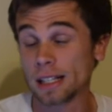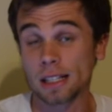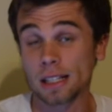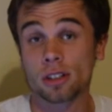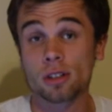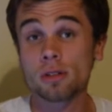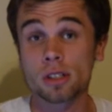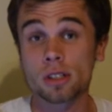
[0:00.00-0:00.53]

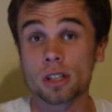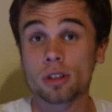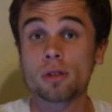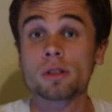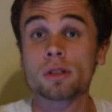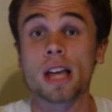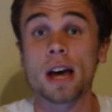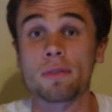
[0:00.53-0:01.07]
the
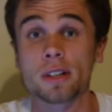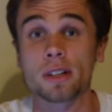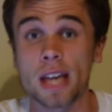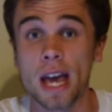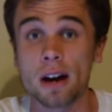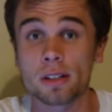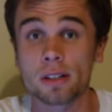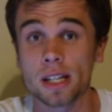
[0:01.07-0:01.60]
dude's definitely
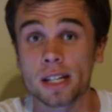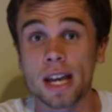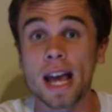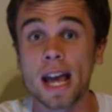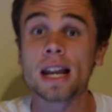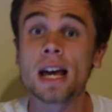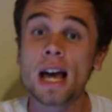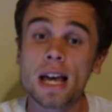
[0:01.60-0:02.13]
talented,
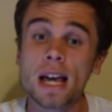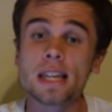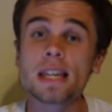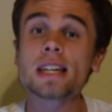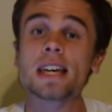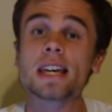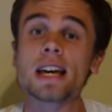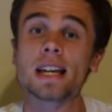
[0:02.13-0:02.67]
and he
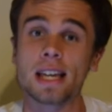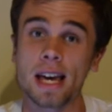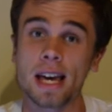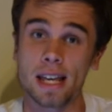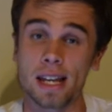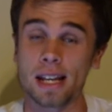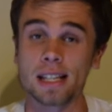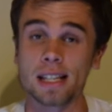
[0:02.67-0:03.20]
can't get in it.